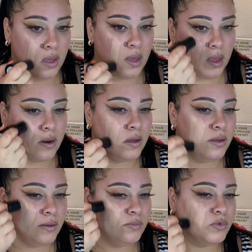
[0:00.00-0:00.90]
And
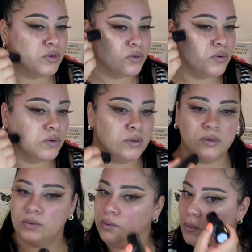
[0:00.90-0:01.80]
I'm just going
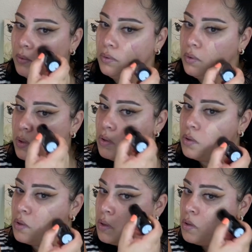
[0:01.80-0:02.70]
to
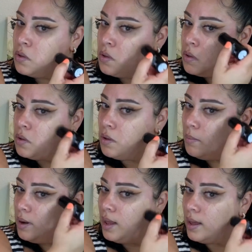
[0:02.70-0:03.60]

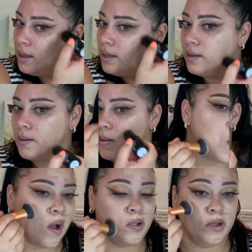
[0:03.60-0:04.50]
apply it.
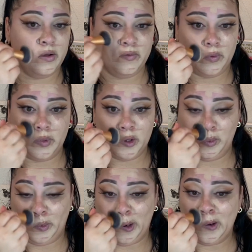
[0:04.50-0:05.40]
I love this
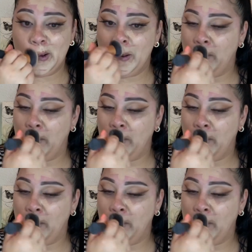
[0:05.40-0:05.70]
brush.